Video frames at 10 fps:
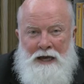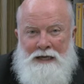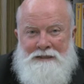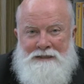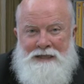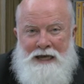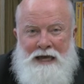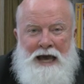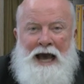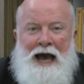and say,
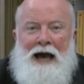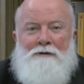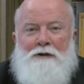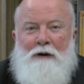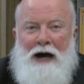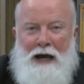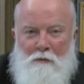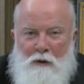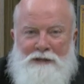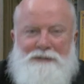how do I
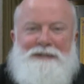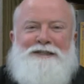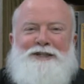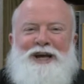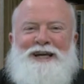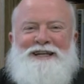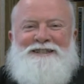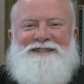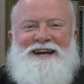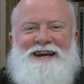want to
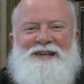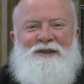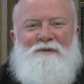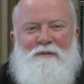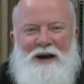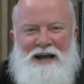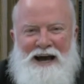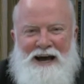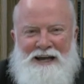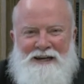change the way
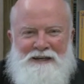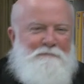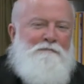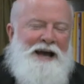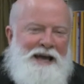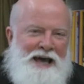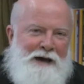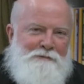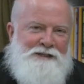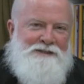I live, my
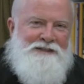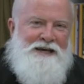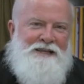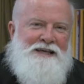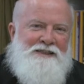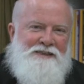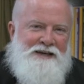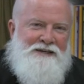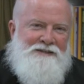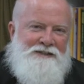habits, the
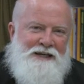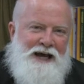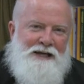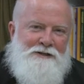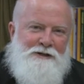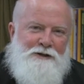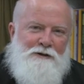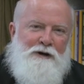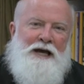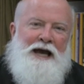things that I
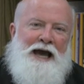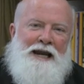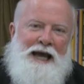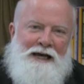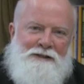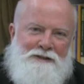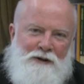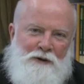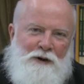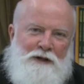do, and ask
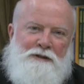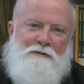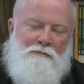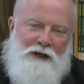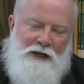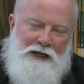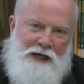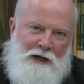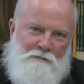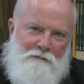the Lord to really
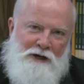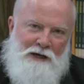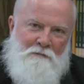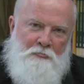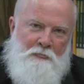help me.